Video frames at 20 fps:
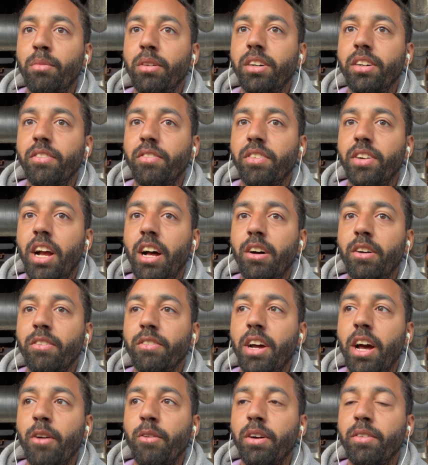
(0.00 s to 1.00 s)
But
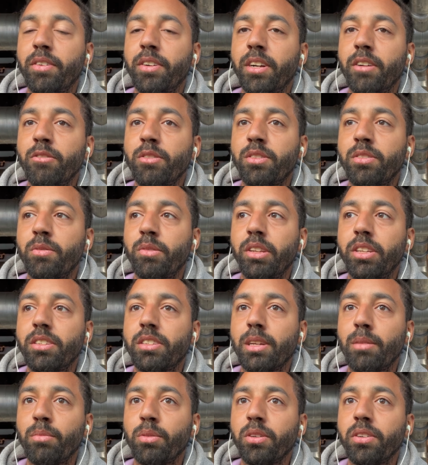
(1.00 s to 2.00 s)
however, it was really
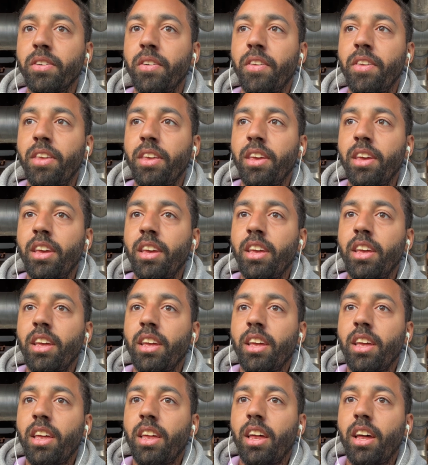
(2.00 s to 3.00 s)
simple,
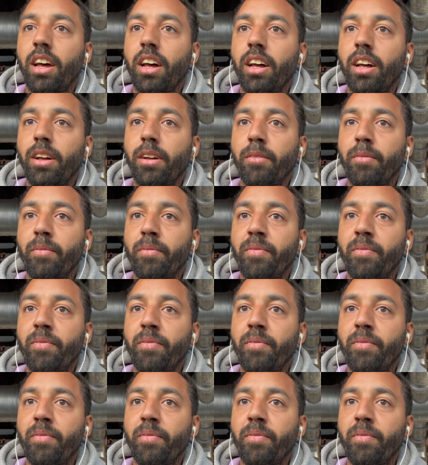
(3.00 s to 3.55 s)
to